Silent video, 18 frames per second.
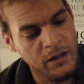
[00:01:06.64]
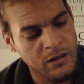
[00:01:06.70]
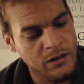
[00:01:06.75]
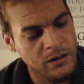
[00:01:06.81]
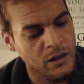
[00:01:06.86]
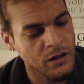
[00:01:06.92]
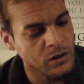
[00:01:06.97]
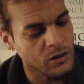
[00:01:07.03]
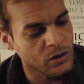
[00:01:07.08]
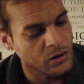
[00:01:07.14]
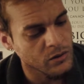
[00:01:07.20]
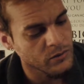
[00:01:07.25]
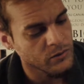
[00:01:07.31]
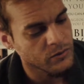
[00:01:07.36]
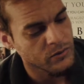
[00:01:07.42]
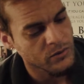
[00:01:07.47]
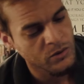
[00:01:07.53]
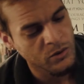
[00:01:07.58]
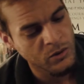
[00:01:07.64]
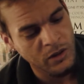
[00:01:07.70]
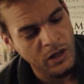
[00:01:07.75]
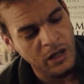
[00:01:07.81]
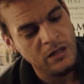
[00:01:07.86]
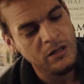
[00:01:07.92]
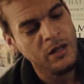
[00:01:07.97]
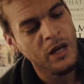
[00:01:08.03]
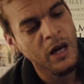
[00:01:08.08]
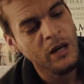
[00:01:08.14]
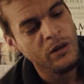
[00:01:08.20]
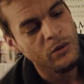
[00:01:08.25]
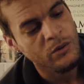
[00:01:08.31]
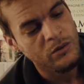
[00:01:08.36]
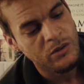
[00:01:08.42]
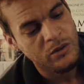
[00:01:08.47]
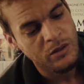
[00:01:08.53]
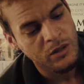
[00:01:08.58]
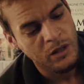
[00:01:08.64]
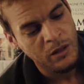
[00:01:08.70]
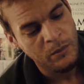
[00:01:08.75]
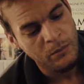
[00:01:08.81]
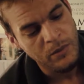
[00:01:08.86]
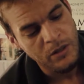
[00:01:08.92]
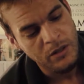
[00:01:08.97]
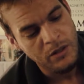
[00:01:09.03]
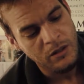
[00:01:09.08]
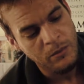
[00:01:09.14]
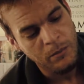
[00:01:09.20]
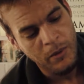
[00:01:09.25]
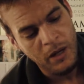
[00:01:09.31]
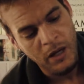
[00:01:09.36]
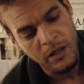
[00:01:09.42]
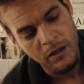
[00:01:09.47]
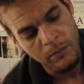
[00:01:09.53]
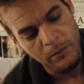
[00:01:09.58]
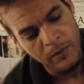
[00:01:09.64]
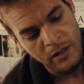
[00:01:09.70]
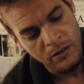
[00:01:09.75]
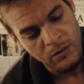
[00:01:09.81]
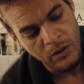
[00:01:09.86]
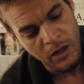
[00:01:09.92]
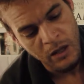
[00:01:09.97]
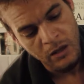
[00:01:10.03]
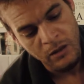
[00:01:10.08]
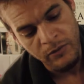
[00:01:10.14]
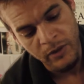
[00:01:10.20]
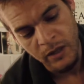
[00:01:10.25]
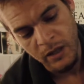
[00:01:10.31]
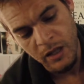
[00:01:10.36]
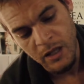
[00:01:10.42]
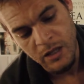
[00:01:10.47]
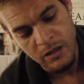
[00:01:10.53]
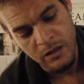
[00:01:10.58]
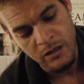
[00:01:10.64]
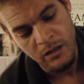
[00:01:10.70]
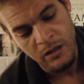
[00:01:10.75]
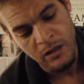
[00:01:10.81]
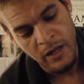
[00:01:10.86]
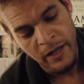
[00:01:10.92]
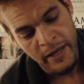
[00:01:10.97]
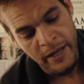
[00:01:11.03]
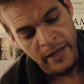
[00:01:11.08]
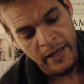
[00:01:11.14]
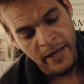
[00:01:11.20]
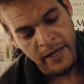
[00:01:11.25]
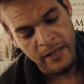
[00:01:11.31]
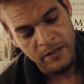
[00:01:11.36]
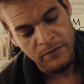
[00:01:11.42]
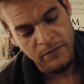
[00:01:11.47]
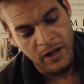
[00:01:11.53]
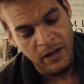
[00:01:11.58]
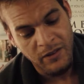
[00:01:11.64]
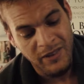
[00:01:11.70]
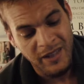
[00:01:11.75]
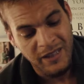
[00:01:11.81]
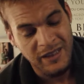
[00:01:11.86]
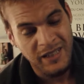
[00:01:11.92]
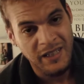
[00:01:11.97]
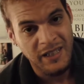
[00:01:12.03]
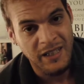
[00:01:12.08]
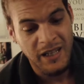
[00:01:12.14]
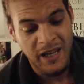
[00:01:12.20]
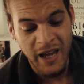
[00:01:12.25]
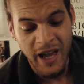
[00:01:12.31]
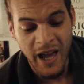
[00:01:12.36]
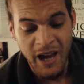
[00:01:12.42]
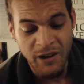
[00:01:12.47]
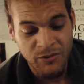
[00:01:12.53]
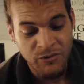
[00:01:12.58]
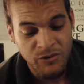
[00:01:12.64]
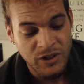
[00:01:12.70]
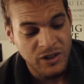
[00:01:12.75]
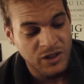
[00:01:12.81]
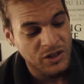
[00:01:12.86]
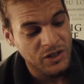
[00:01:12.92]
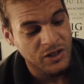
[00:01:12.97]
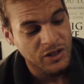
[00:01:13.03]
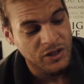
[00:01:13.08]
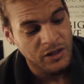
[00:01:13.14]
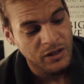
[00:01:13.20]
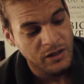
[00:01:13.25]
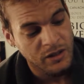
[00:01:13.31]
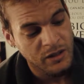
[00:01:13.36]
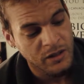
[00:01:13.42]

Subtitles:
A study of 2,000 adults commissioned by the Mental Health Foundation has found that the average